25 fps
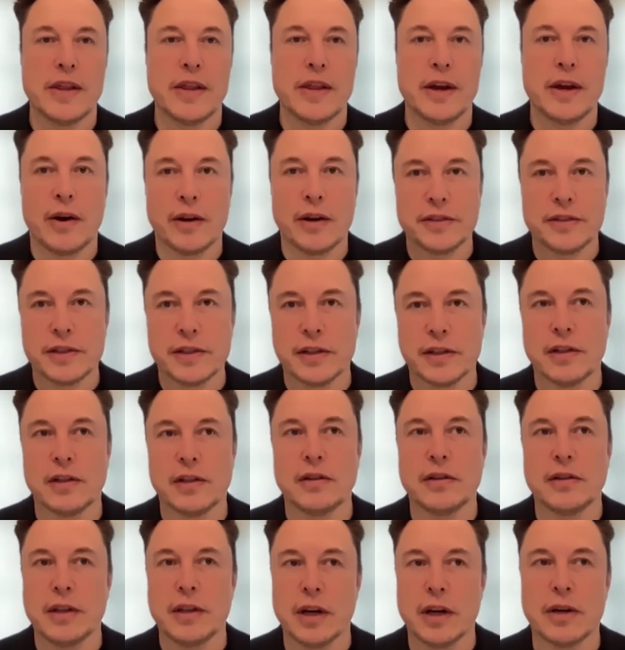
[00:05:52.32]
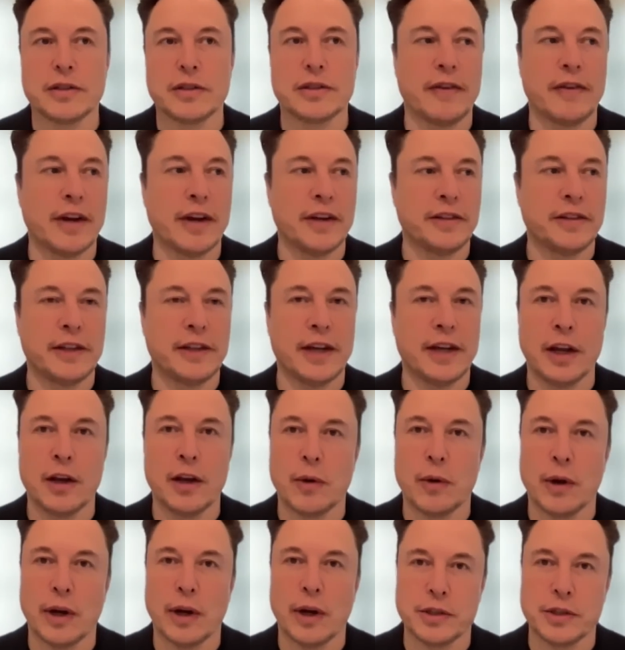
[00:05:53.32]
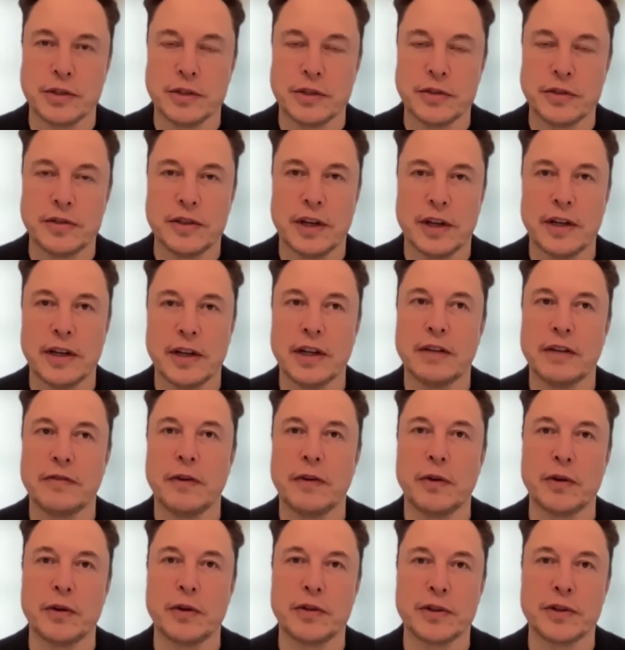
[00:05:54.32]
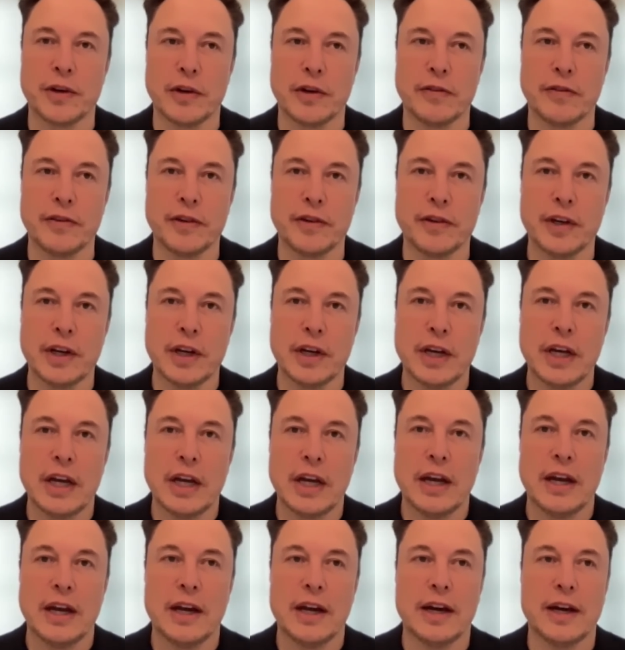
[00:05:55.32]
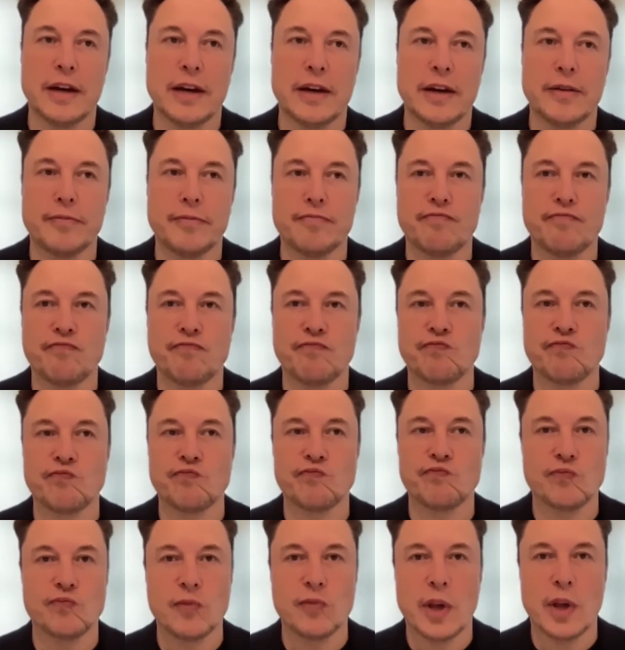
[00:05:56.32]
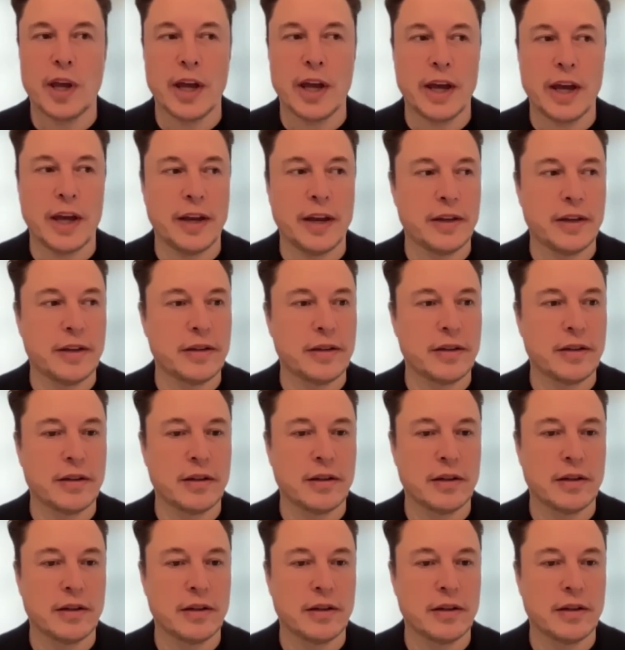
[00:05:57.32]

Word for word: there are still, you know, some outstanding questions that need to be resolved. Um, and